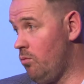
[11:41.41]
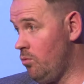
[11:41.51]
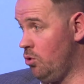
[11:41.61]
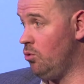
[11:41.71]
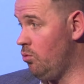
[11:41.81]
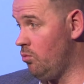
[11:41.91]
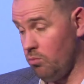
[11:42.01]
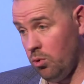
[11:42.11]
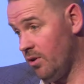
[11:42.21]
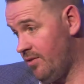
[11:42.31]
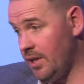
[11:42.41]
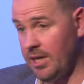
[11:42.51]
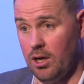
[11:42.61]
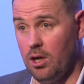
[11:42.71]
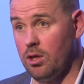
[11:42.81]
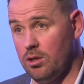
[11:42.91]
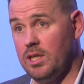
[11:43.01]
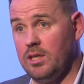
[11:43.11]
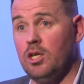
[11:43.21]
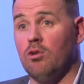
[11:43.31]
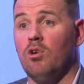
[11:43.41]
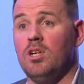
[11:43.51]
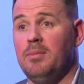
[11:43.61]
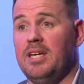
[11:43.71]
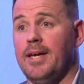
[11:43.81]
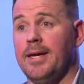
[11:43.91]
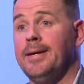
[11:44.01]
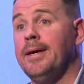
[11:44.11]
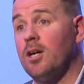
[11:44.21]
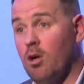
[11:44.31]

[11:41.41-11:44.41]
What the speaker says: You, one of you there, look, you can run the meeting.